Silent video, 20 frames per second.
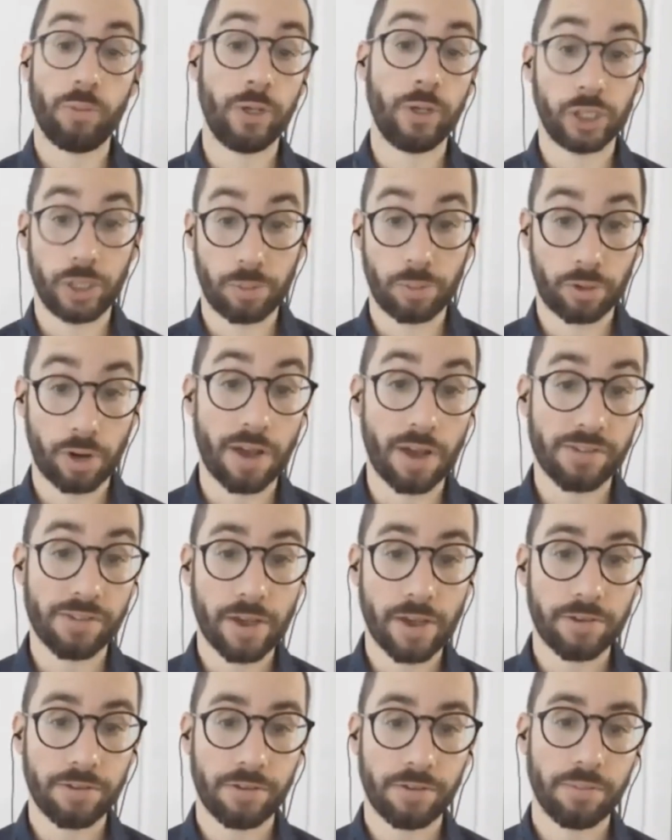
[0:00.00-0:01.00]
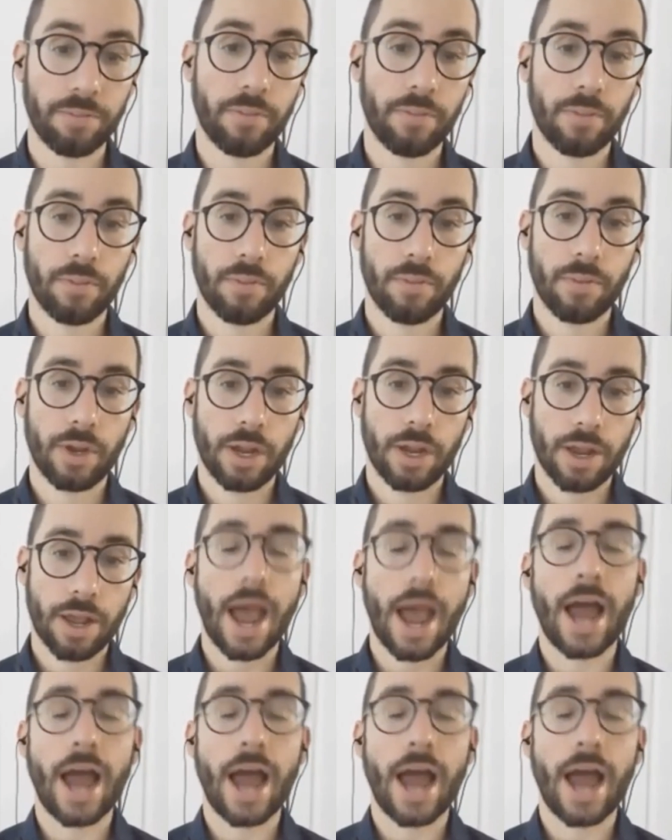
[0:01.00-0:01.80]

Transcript: admission process mm-hmm.